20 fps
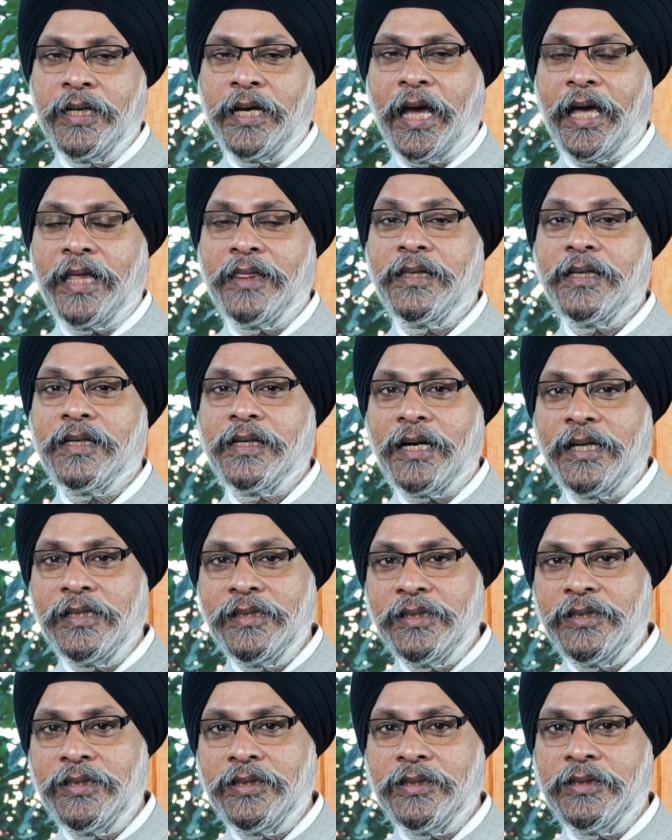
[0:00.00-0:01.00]
And the
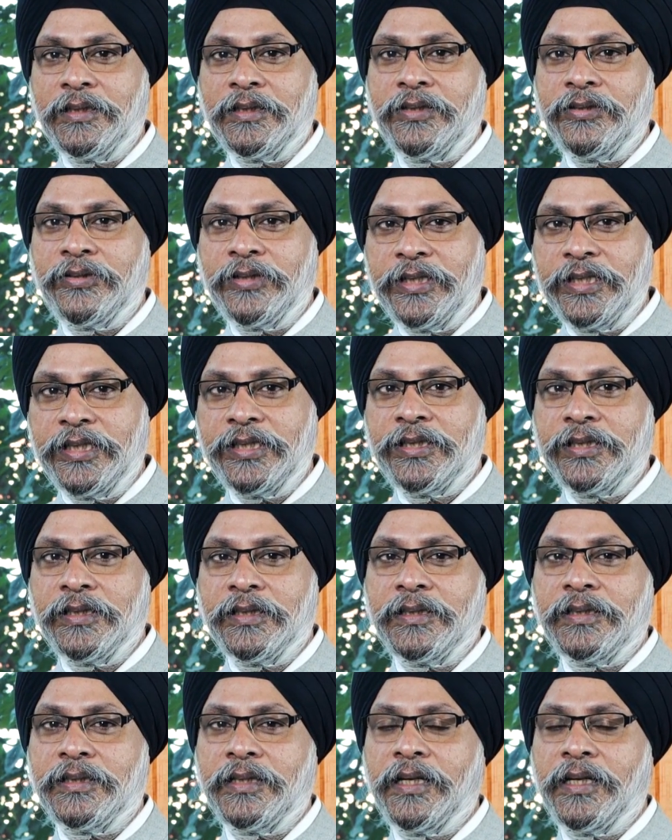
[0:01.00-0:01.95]
culture, traditions,